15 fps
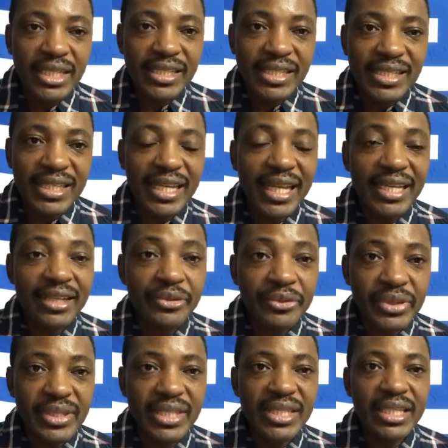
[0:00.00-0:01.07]
she said that the
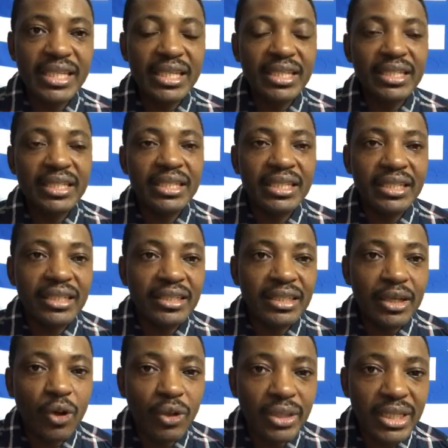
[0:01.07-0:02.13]
reason
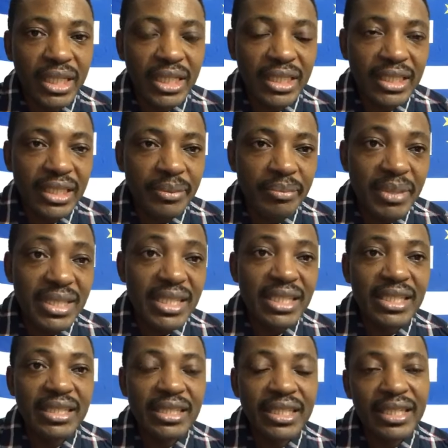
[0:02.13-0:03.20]
the hotel, the meeting
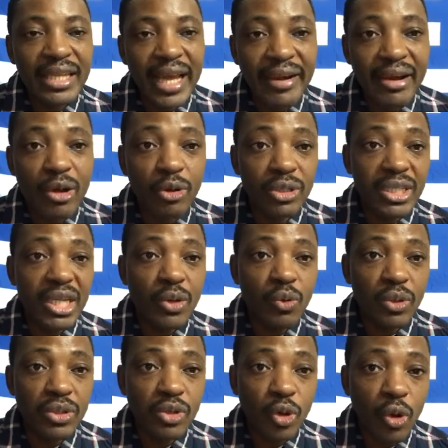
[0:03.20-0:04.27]
in the Naira Hotel
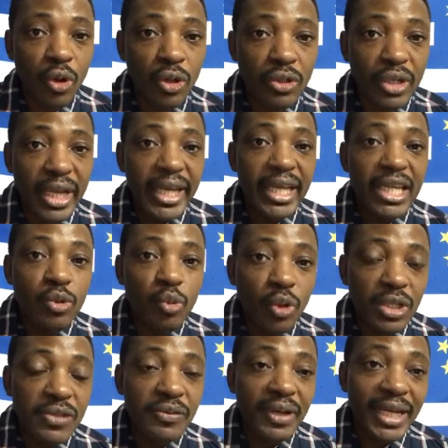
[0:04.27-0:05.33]
was called, it
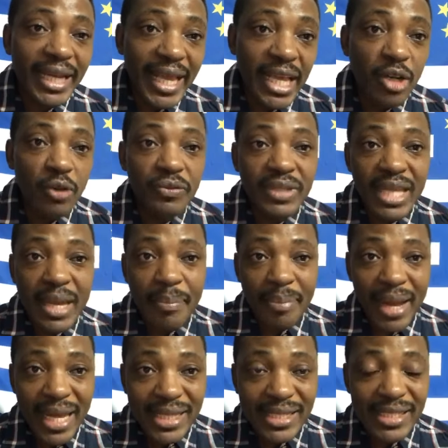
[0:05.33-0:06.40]
was for an end of year
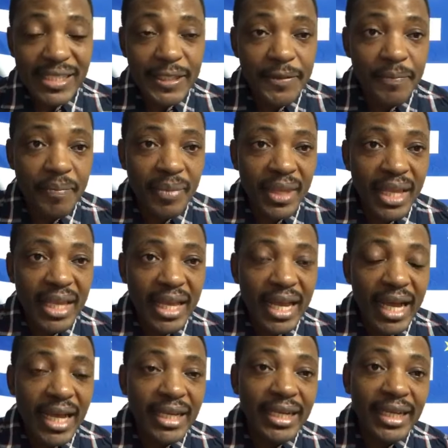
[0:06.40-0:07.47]
party.
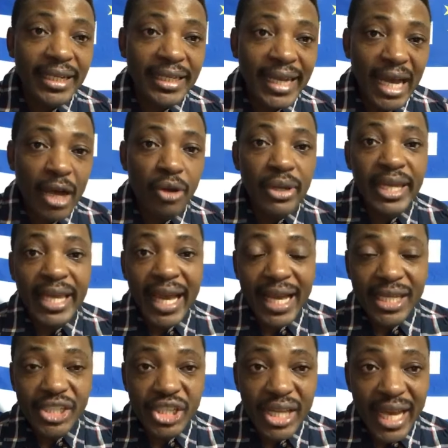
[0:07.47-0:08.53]
And now
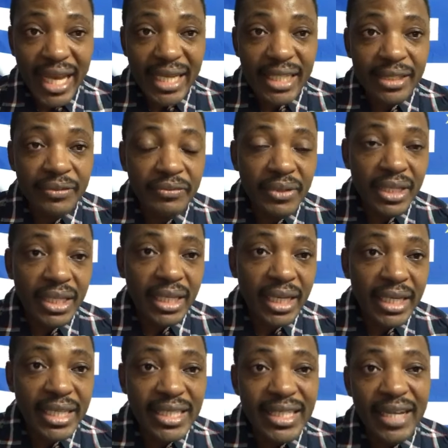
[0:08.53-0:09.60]
she had
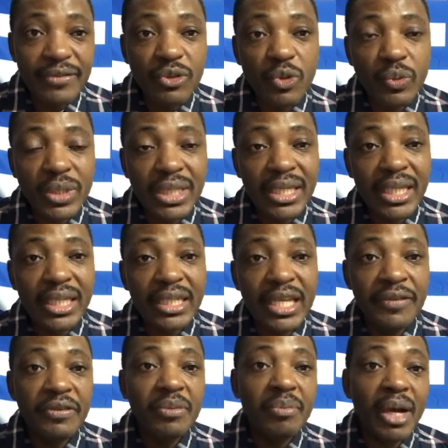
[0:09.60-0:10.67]
an interview with
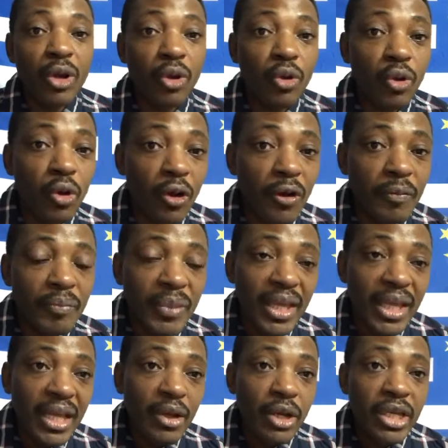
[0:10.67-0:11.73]
David Makongo,
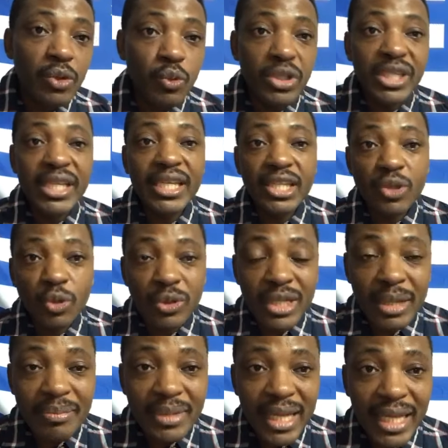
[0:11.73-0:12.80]
in which he told
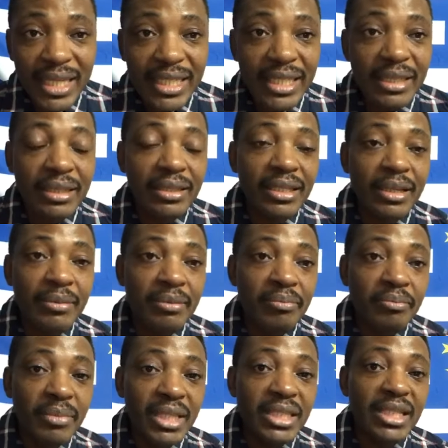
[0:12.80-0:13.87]
them that the
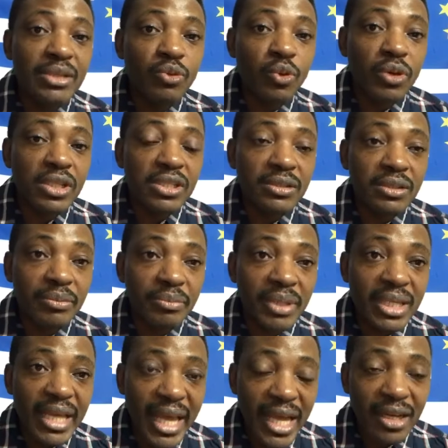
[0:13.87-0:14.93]
meeting was
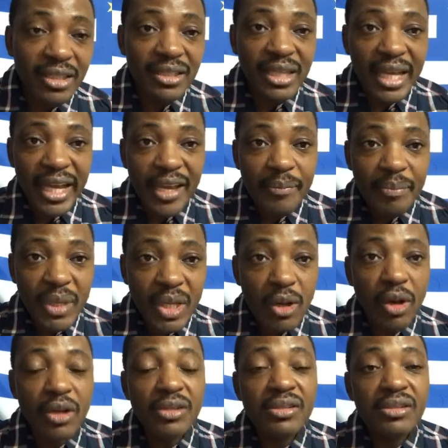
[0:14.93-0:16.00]
being held
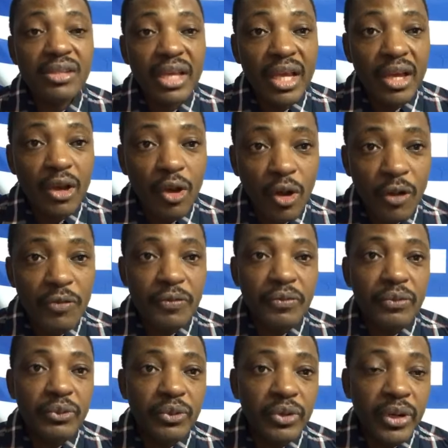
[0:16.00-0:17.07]
because of
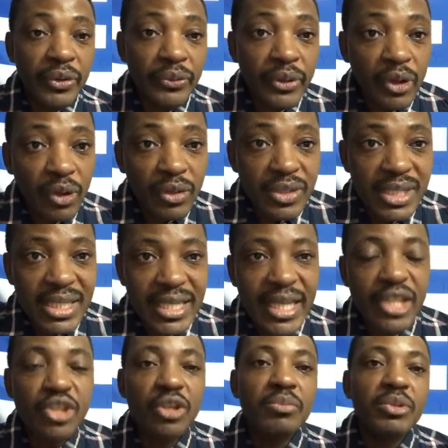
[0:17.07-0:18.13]

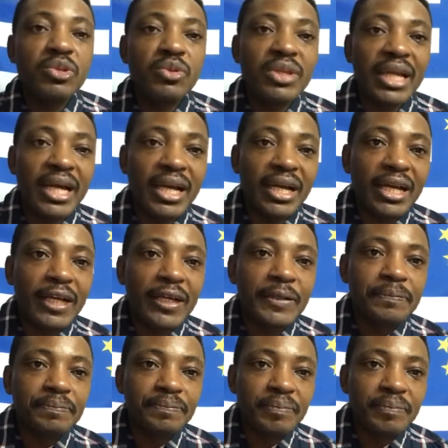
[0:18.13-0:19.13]
reconciliation between Paata